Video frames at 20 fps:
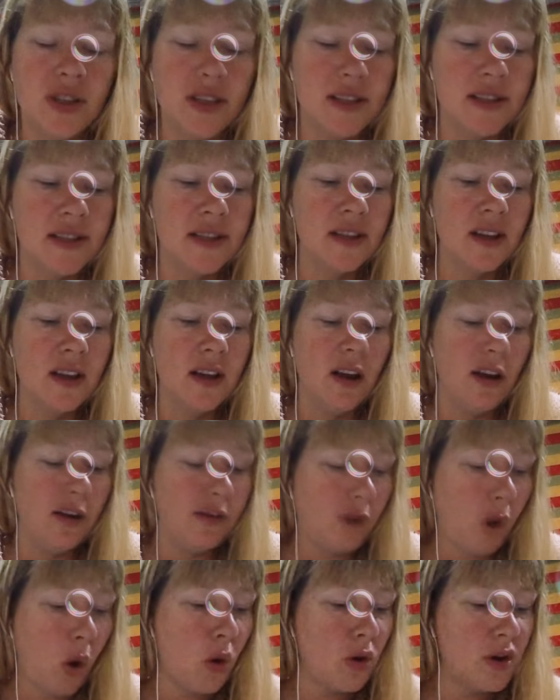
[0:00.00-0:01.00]
is,
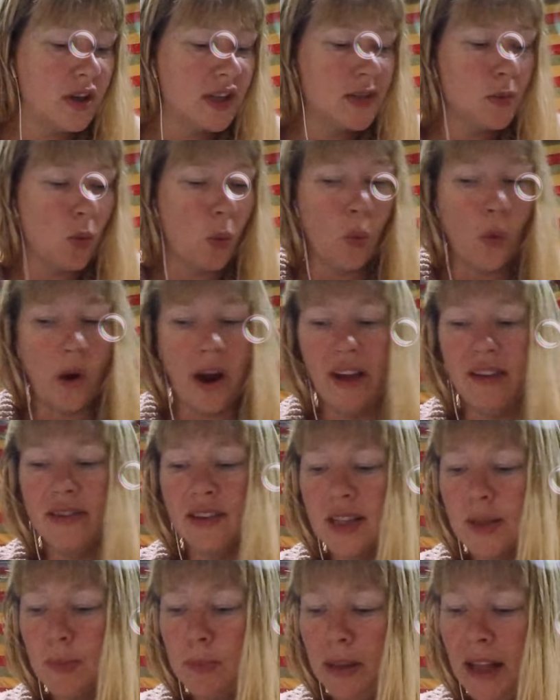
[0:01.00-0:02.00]
of course, where
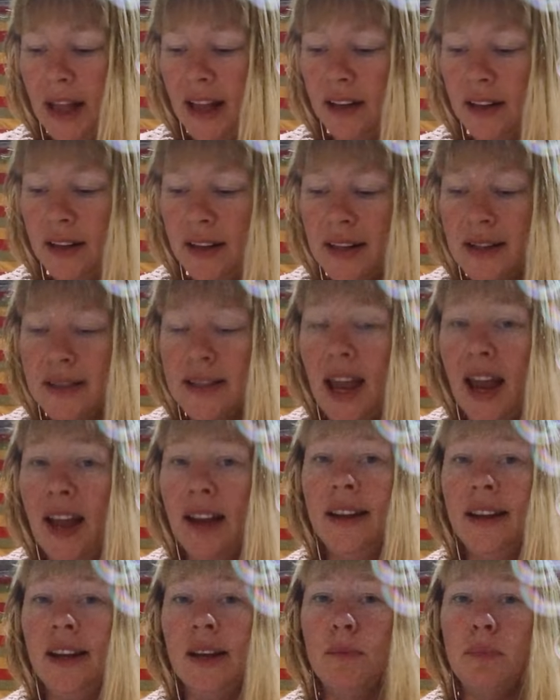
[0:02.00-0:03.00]
this planet is
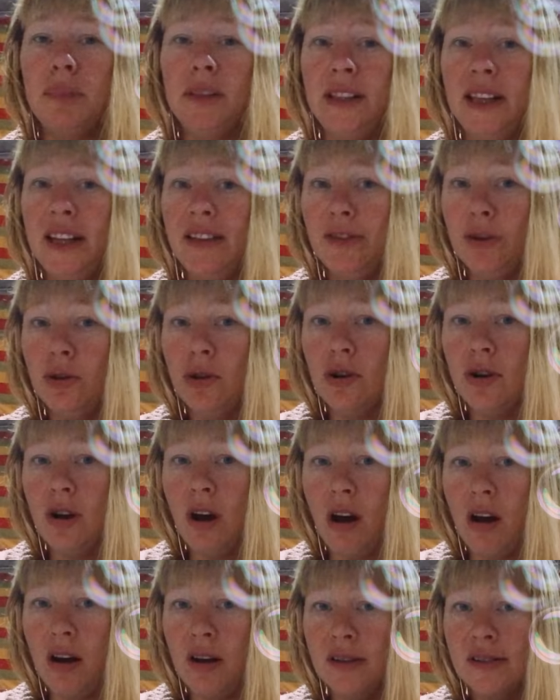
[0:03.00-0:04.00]
heading. Believe it or
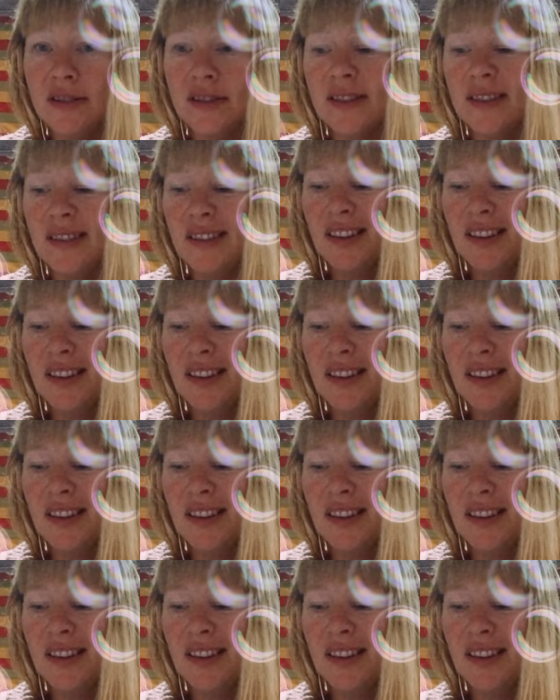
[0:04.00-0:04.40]
not,